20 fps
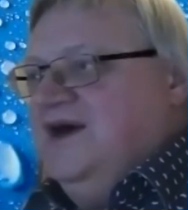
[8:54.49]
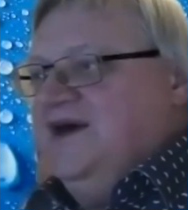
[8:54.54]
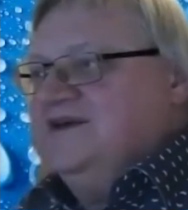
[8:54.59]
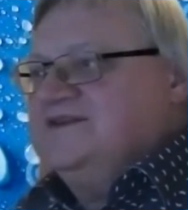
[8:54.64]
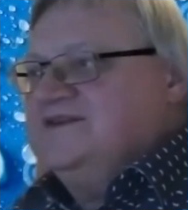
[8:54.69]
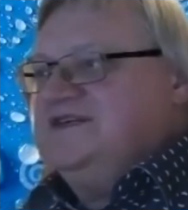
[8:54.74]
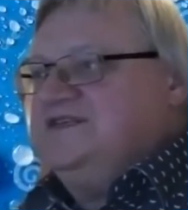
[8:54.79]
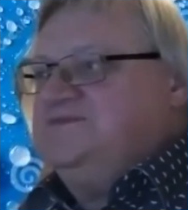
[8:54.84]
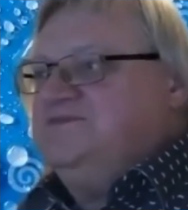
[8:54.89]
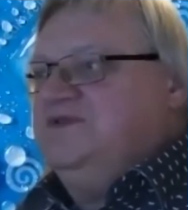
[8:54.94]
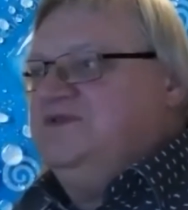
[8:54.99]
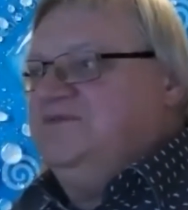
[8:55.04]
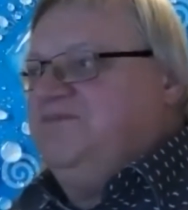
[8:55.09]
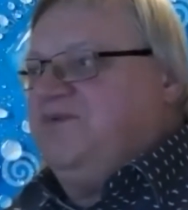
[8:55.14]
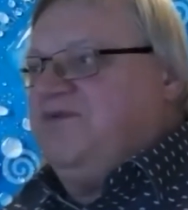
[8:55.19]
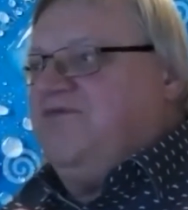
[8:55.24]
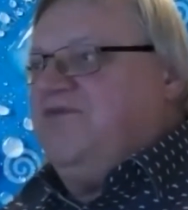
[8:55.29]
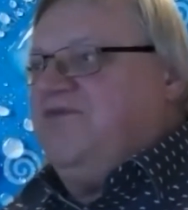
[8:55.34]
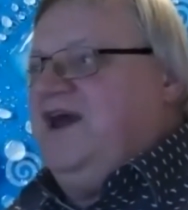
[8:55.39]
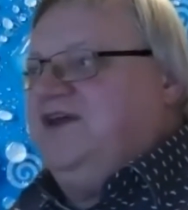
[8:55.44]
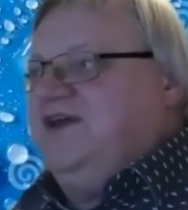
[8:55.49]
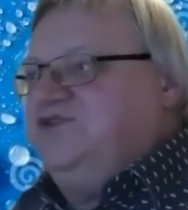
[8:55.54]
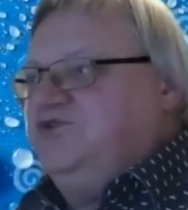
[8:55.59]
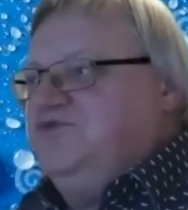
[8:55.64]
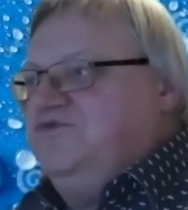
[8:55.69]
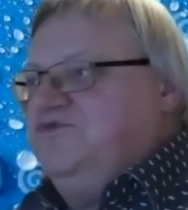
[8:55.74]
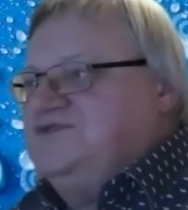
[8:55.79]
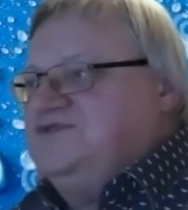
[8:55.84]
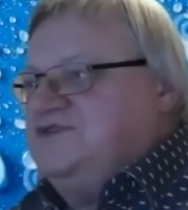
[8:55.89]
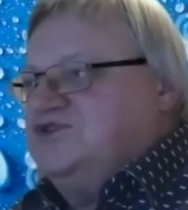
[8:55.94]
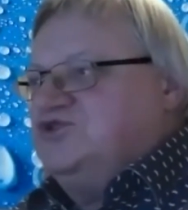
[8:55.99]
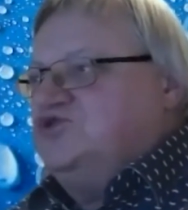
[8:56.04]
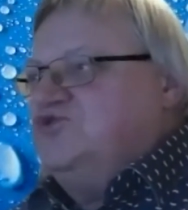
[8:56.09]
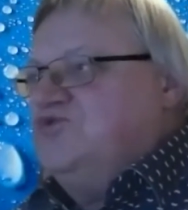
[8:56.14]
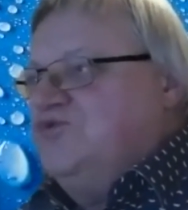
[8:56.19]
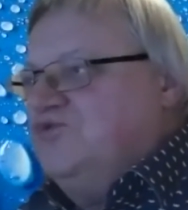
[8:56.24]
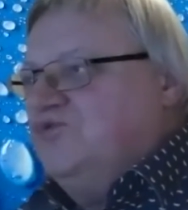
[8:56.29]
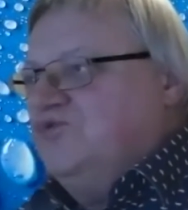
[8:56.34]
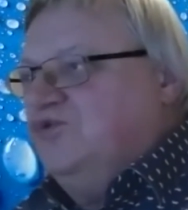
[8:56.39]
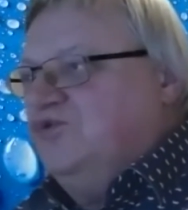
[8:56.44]
this will provide you with a
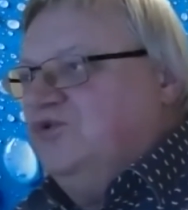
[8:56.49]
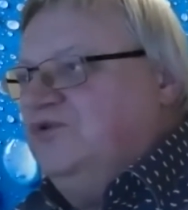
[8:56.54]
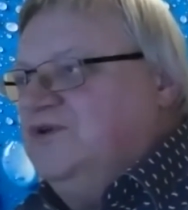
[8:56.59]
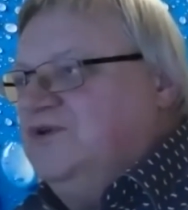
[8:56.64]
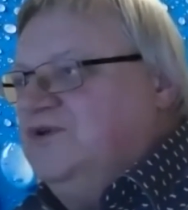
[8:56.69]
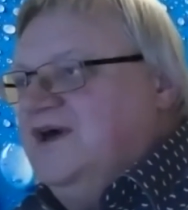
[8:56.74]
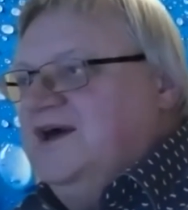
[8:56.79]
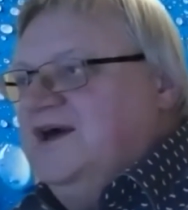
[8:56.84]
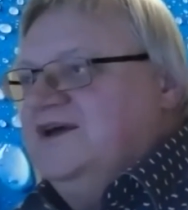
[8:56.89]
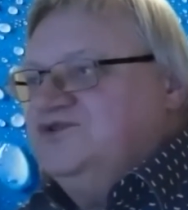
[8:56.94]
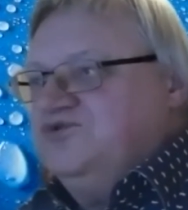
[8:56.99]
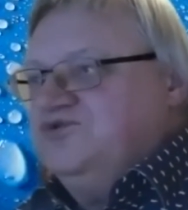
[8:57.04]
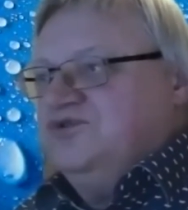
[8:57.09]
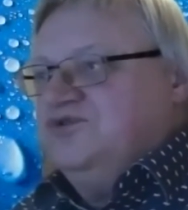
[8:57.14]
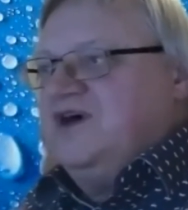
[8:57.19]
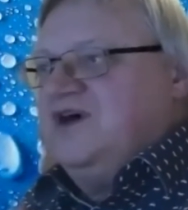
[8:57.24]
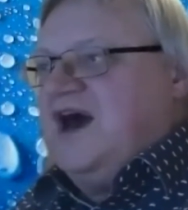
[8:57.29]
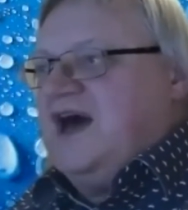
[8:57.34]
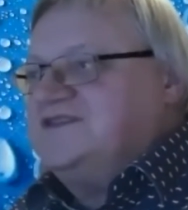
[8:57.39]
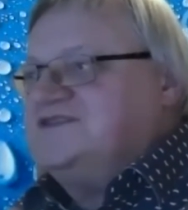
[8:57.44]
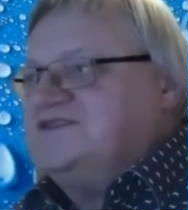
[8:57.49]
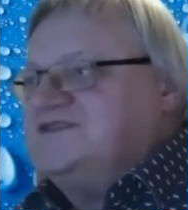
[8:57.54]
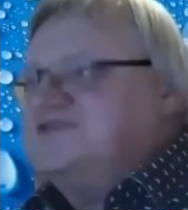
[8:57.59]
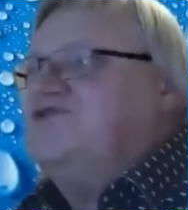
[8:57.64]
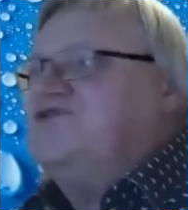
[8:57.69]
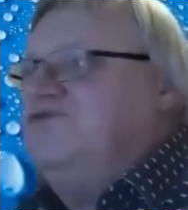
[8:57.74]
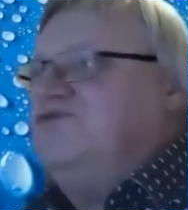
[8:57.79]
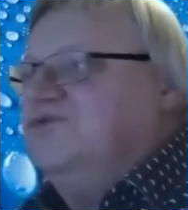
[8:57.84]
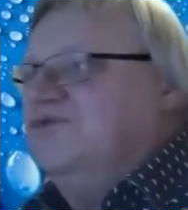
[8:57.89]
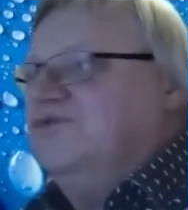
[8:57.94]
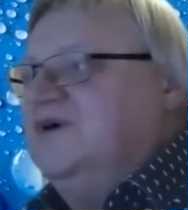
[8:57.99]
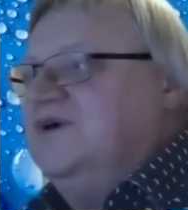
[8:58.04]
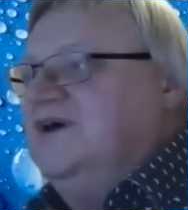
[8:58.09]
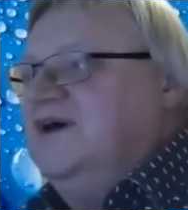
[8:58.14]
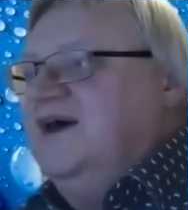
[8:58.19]
tool to enhance Q.